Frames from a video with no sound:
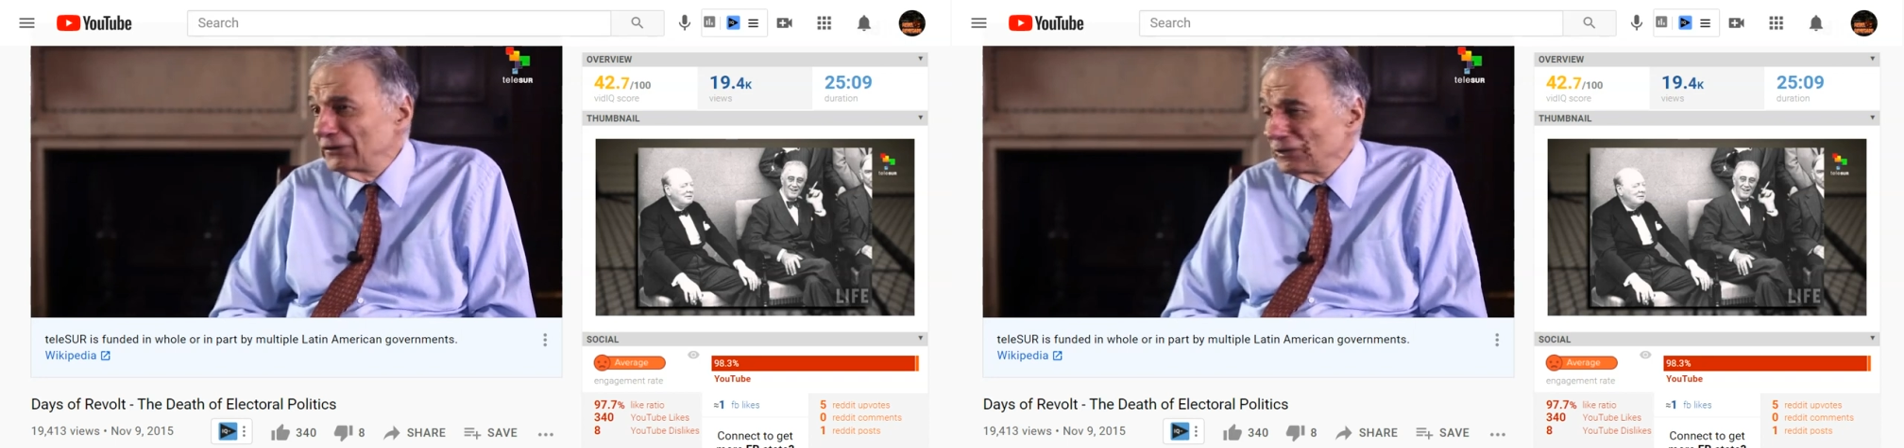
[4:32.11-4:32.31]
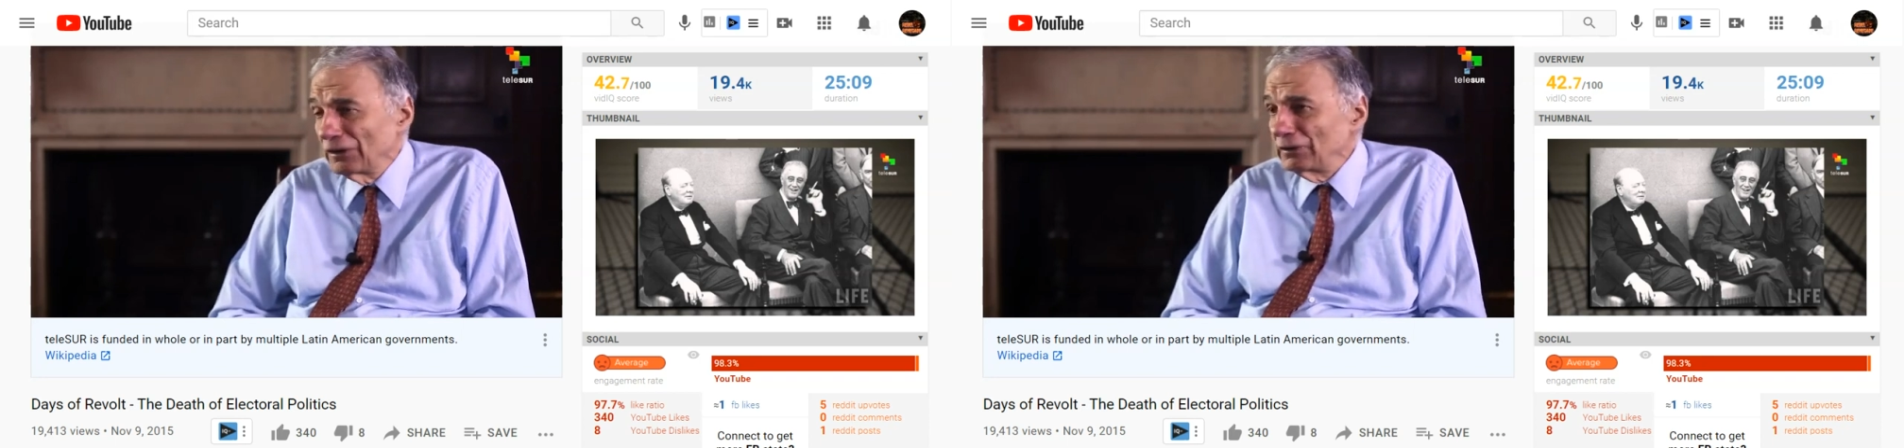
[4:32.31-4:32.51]

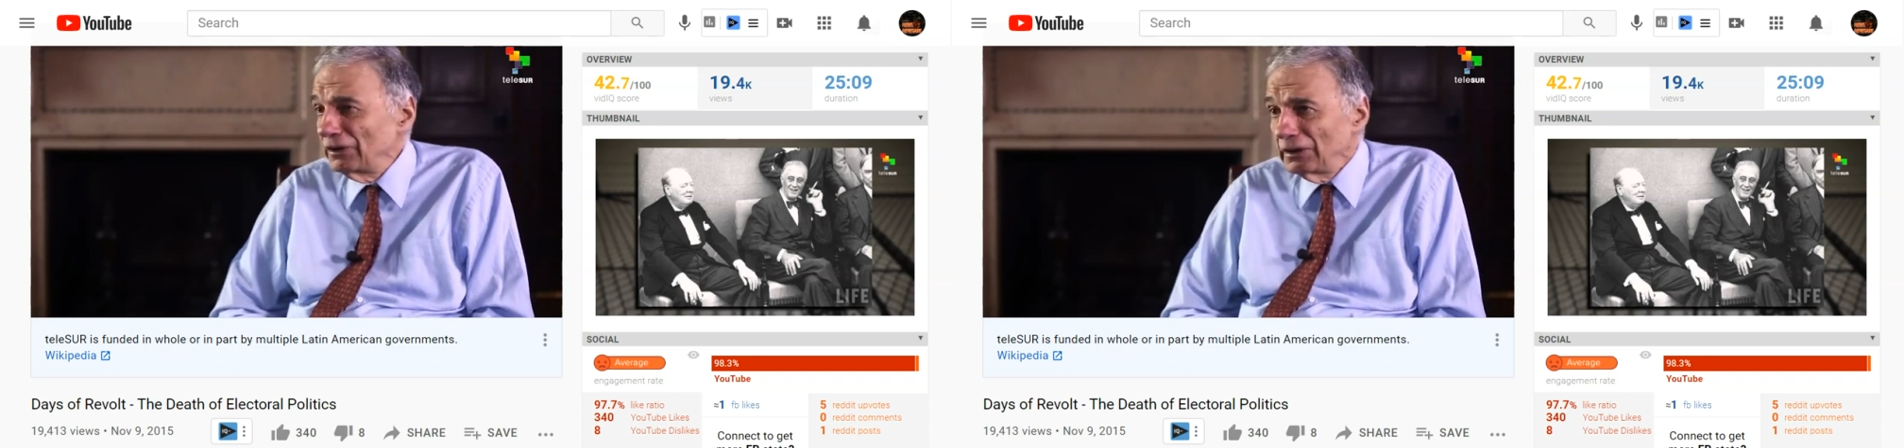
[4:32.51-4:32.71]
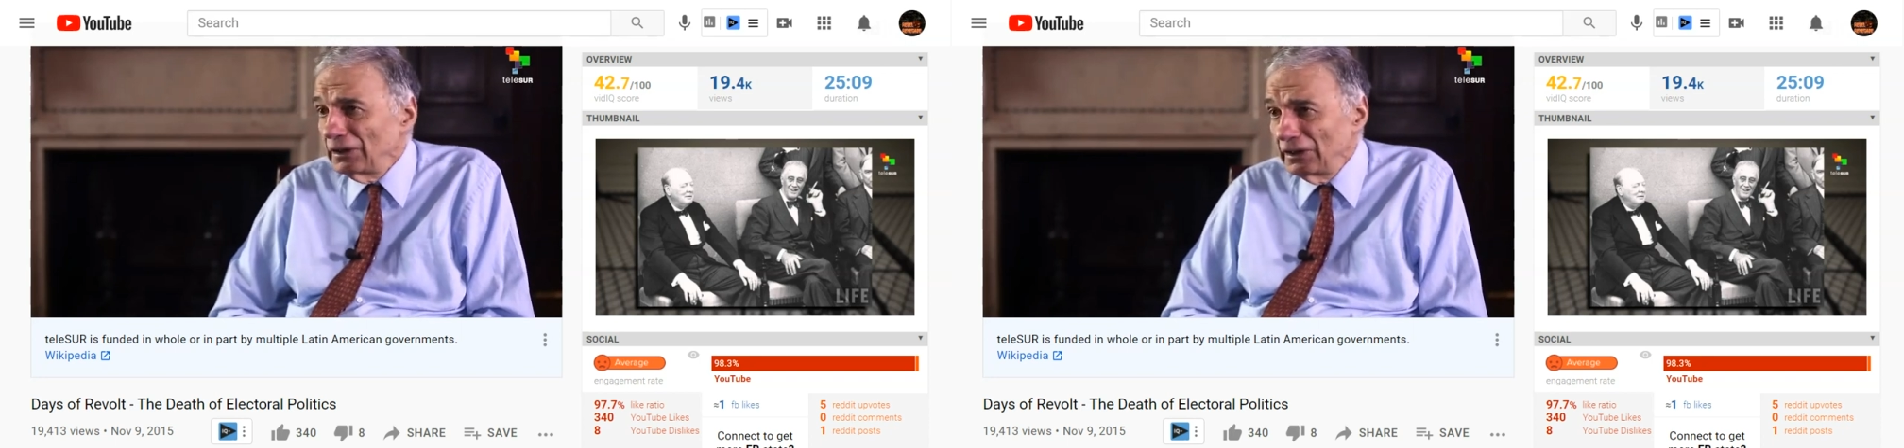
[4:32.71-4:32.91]
So
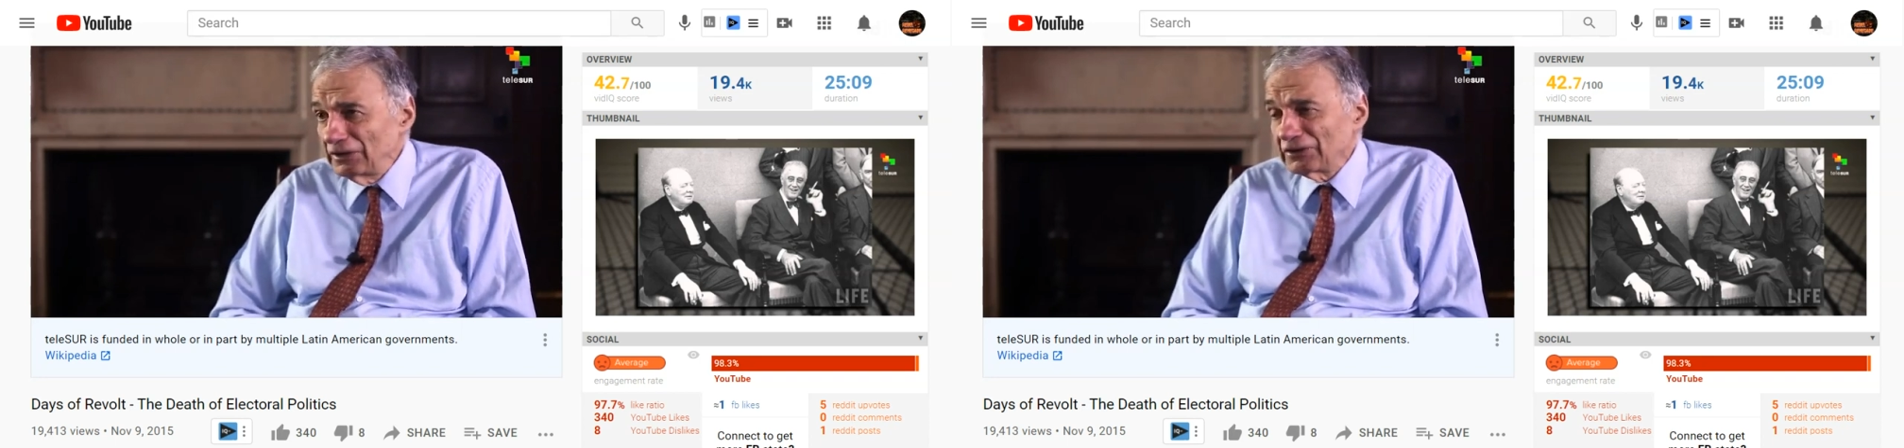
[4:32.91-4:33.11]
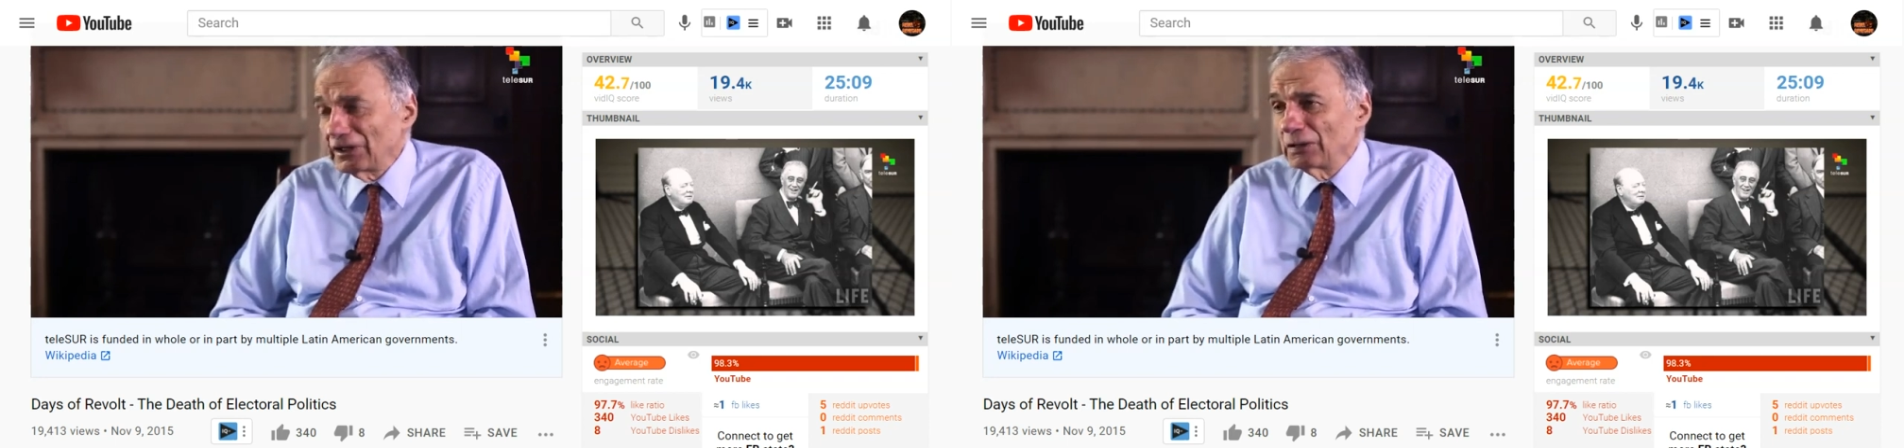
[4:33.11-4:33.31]
he,
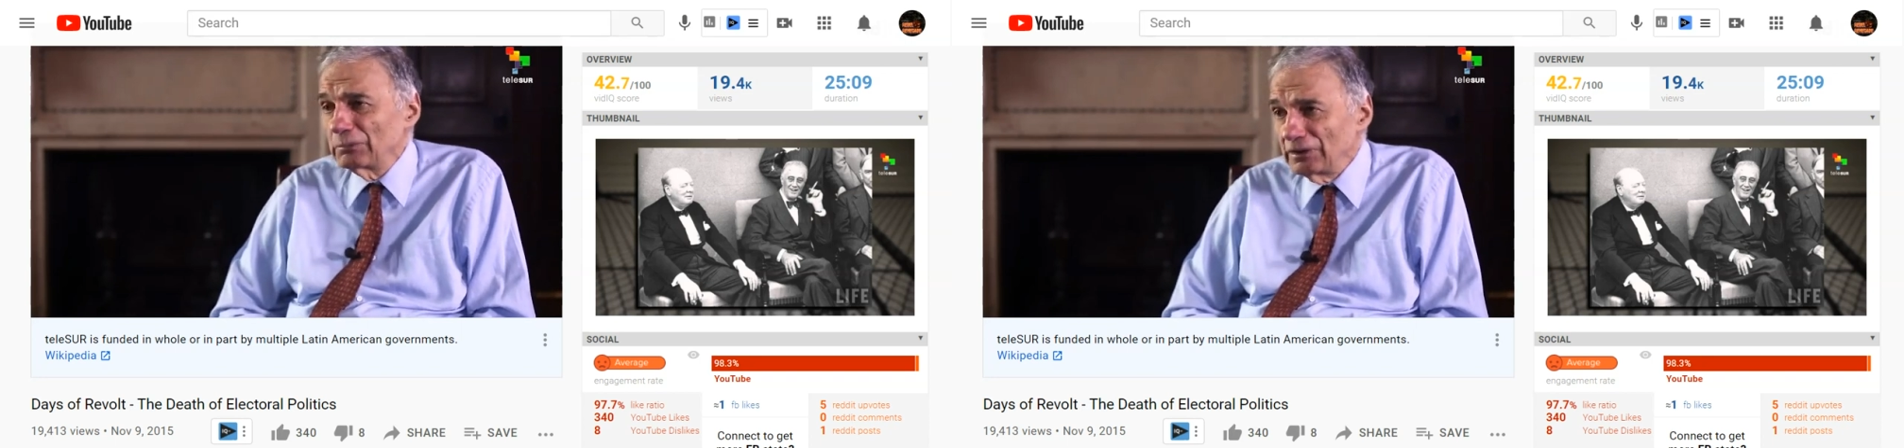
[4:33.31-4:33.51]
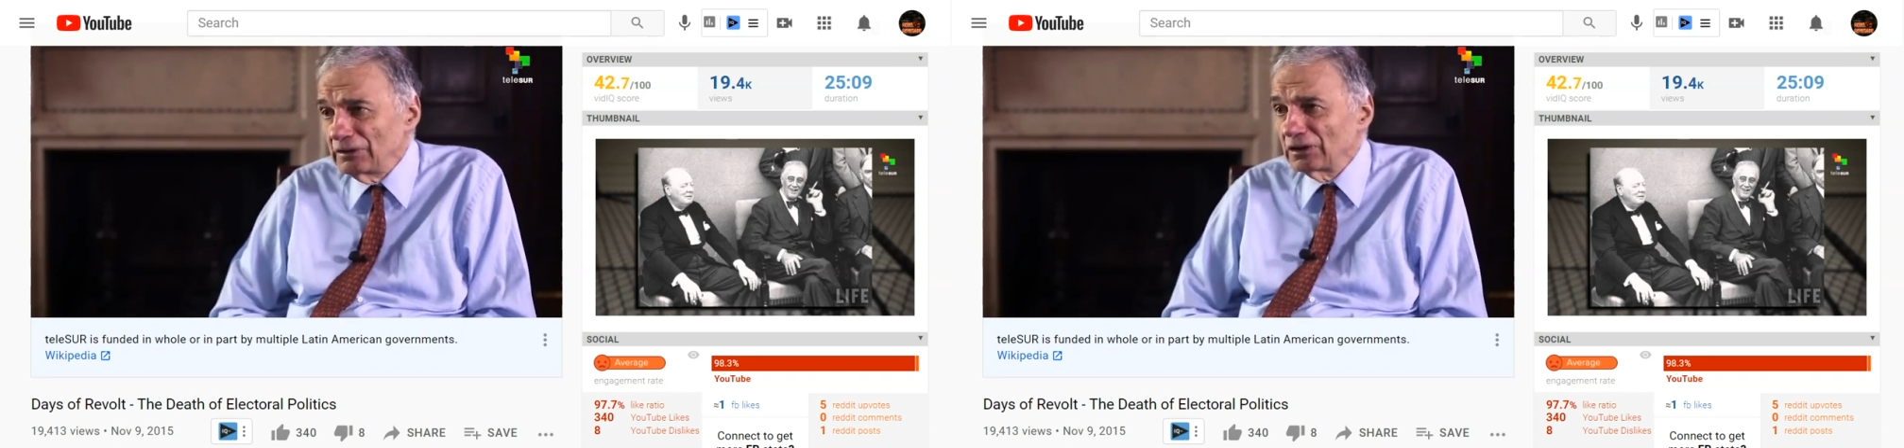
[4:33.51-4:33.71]
he's got
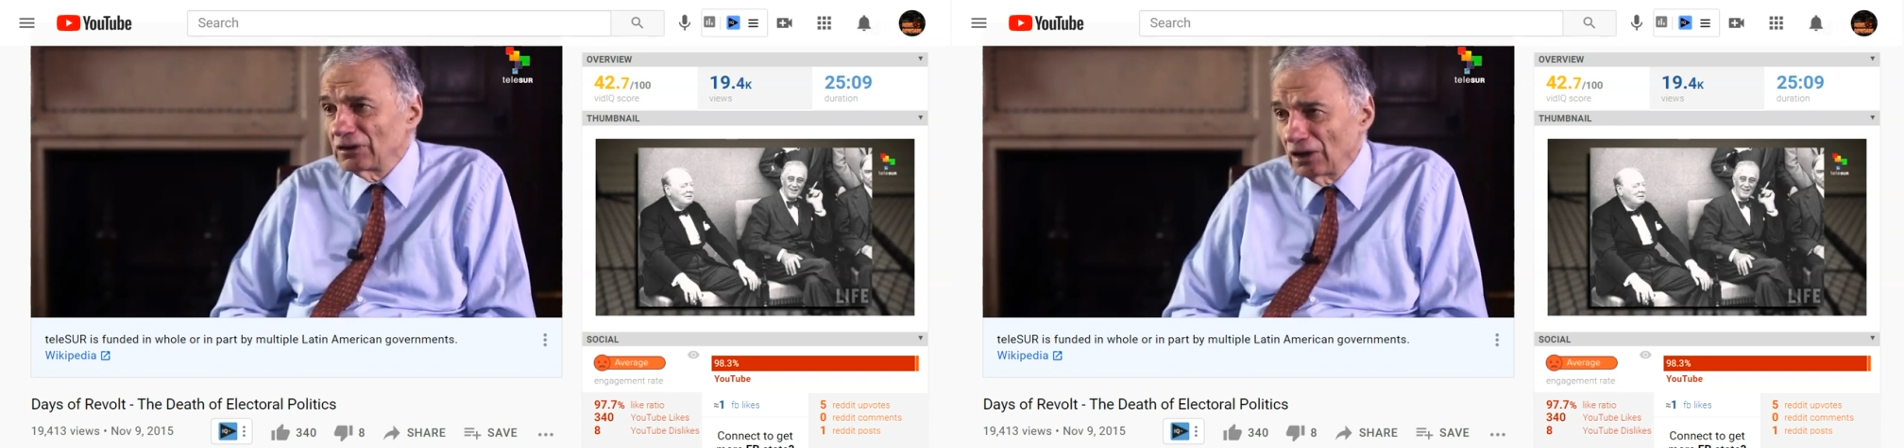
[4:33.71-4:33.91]
to be